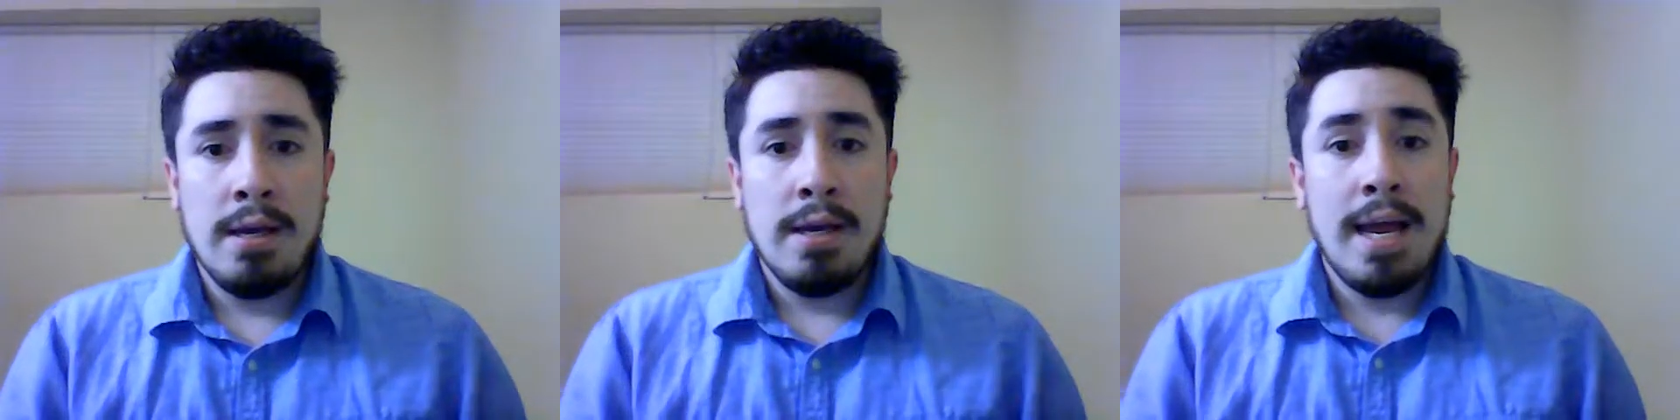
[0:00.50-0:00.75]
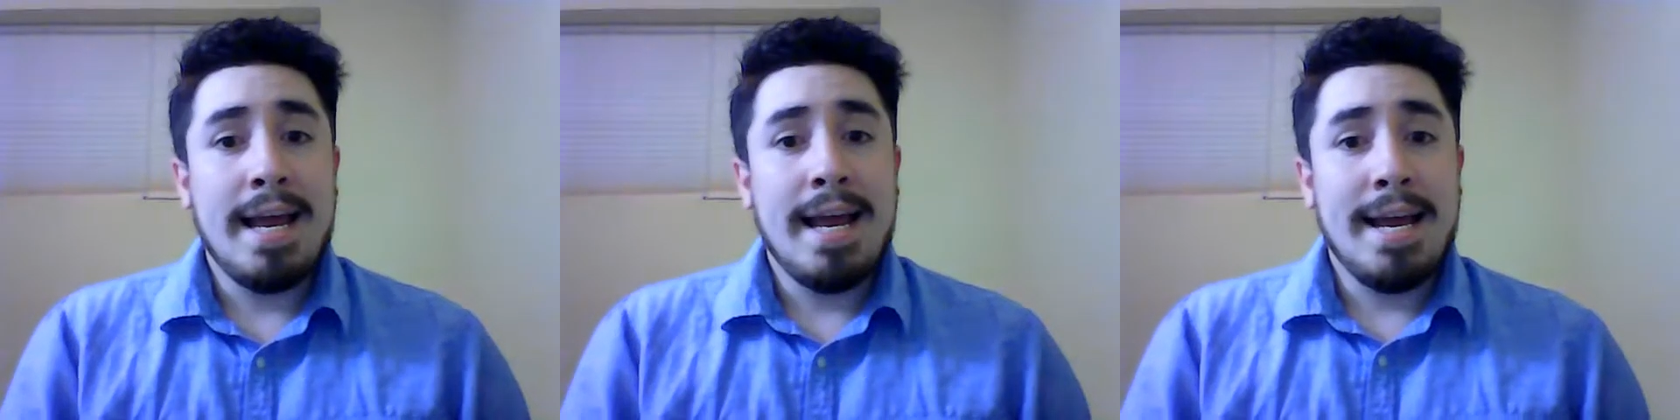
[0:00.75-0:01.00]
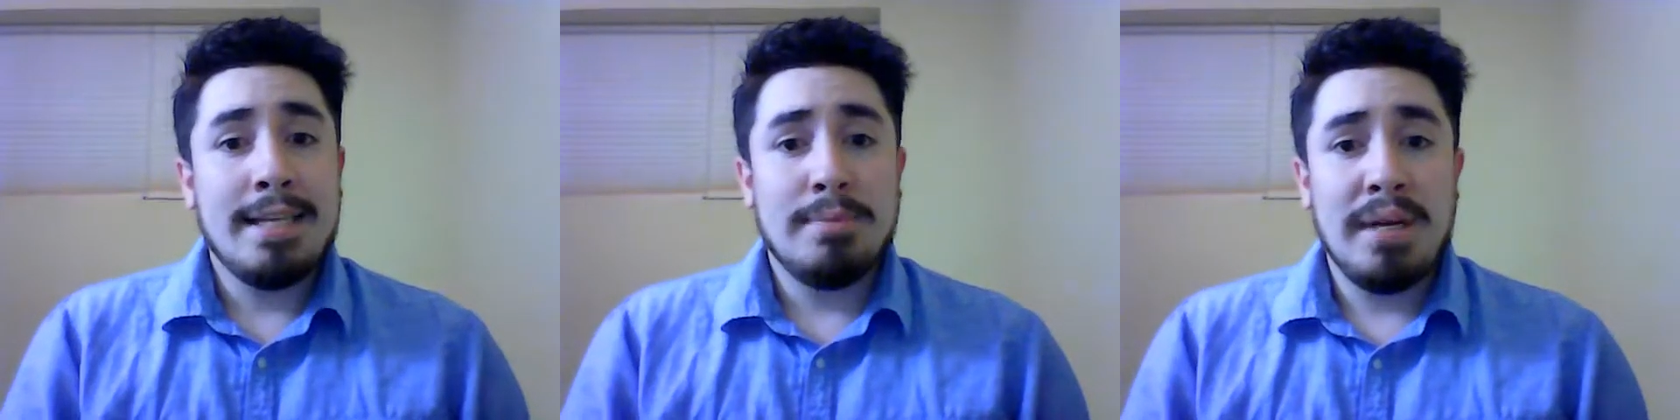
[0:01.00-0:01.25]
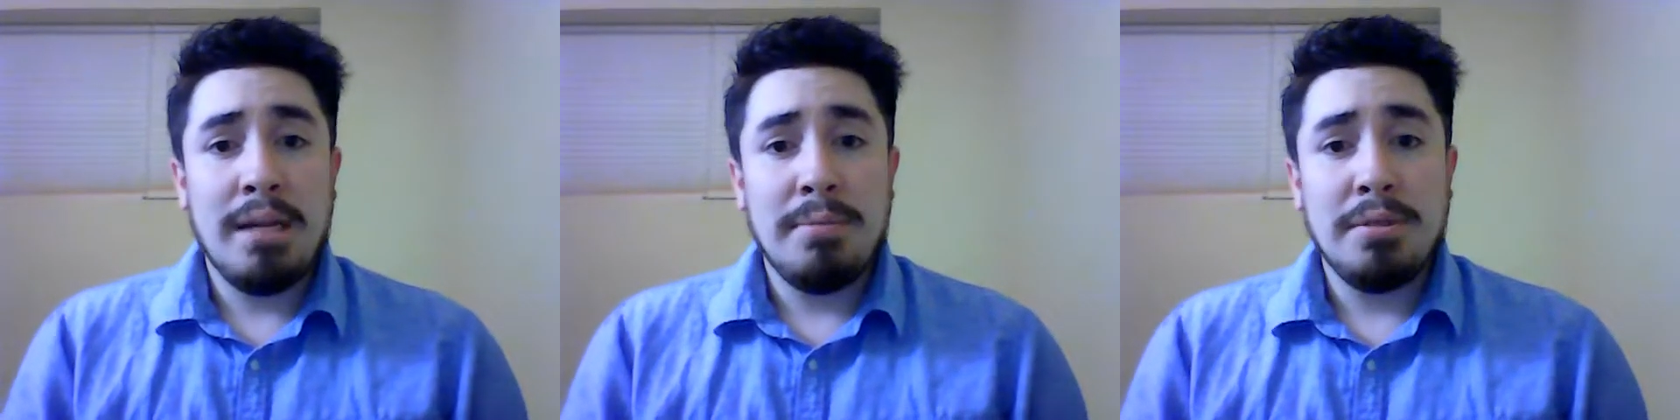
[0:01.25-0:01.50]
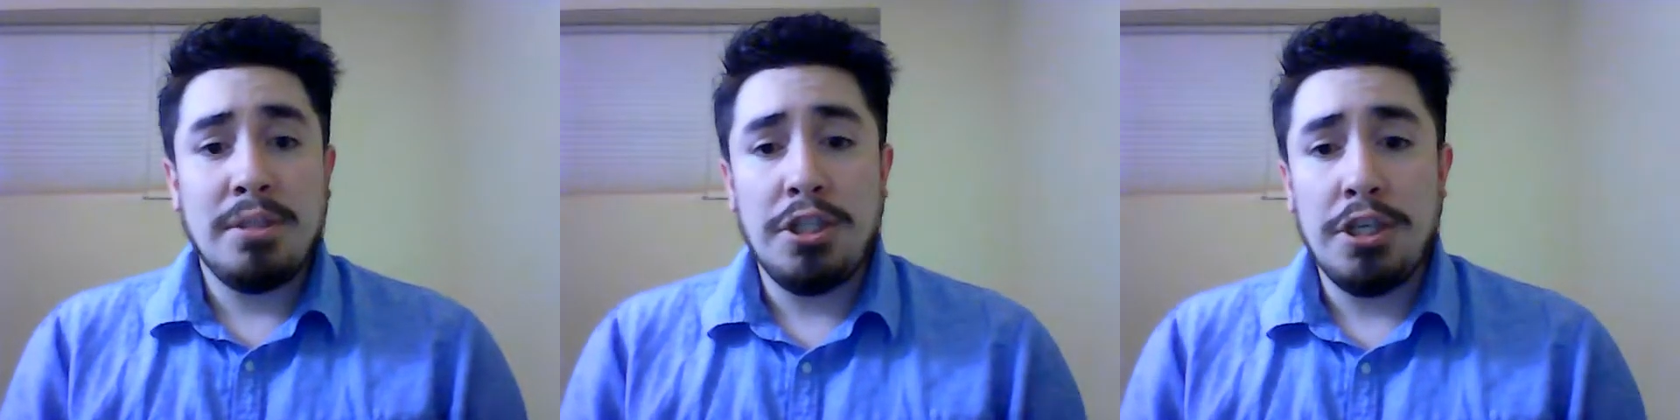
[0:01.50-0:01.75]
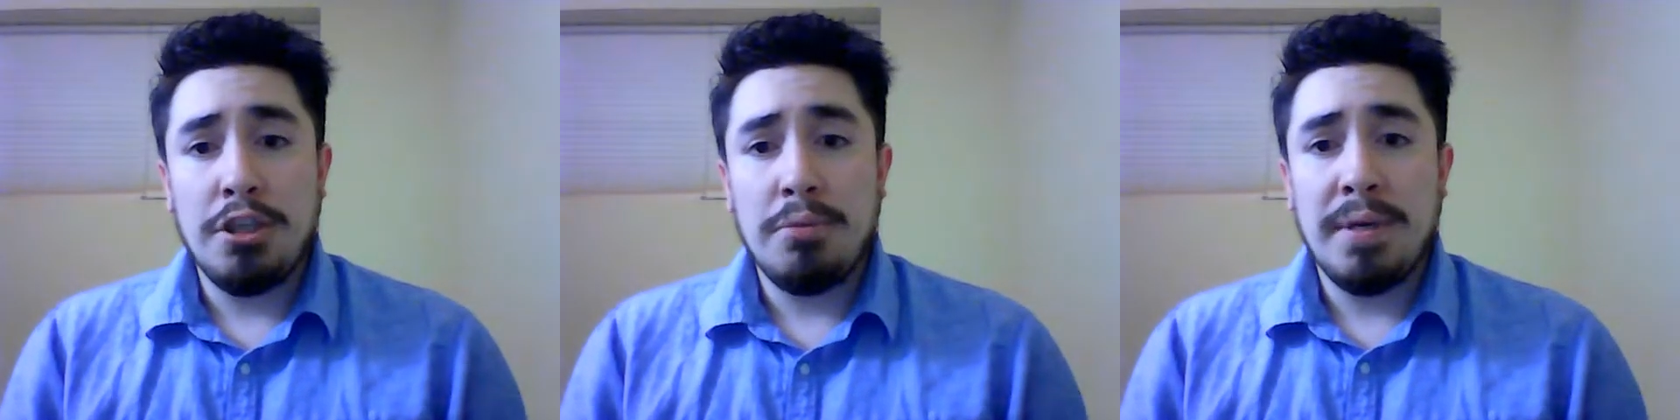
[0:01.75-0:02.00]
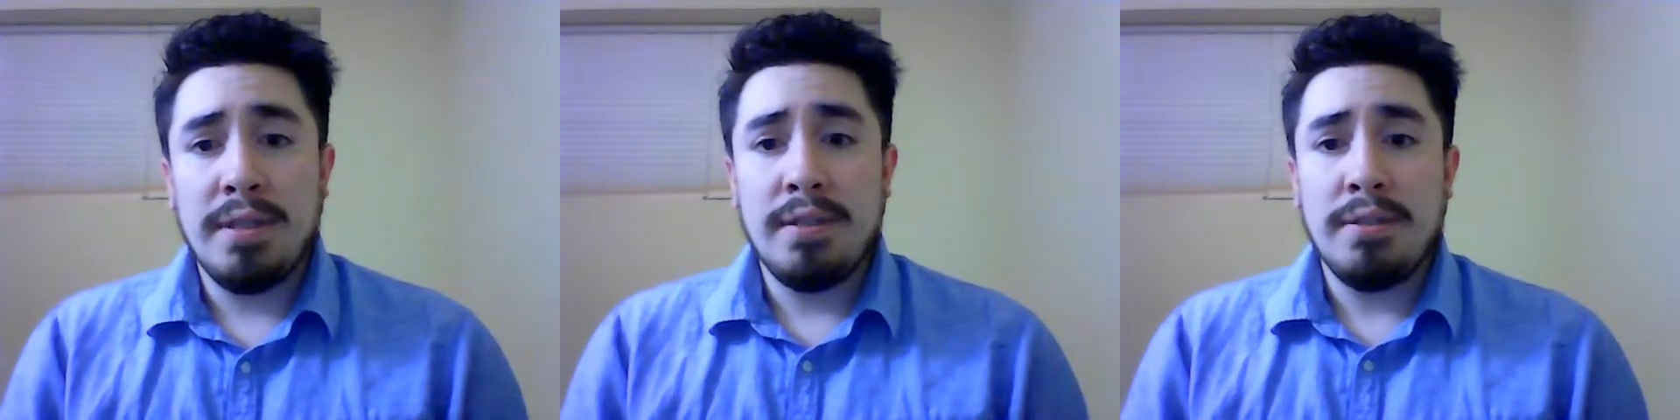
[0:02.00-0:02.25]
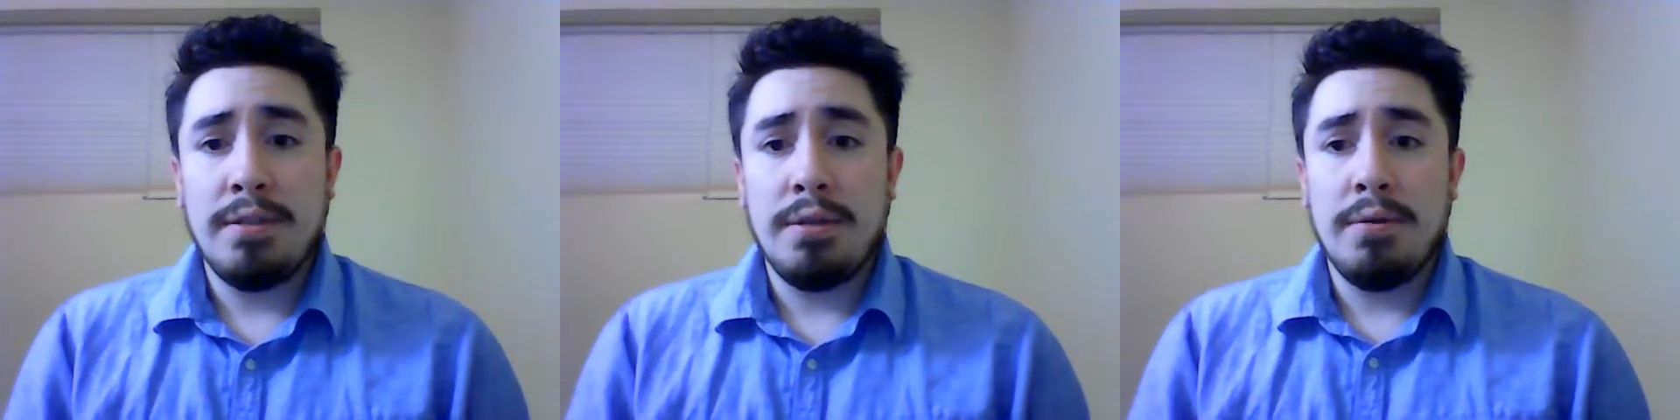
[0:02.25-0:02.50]
Hey guys, my name is Gino
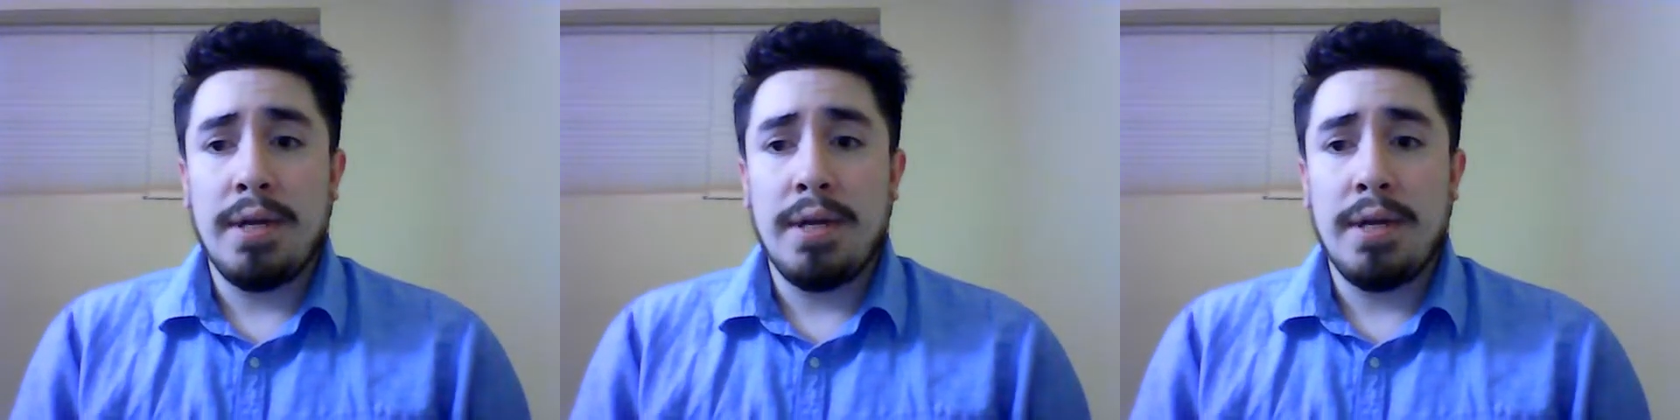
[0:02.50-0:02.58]
Bendezu,